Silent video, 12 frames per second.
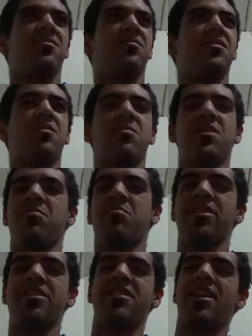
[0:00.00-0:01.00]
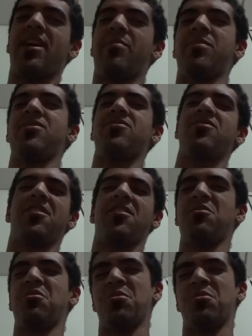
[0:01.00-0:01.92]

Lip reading: When something unpleasant happens, like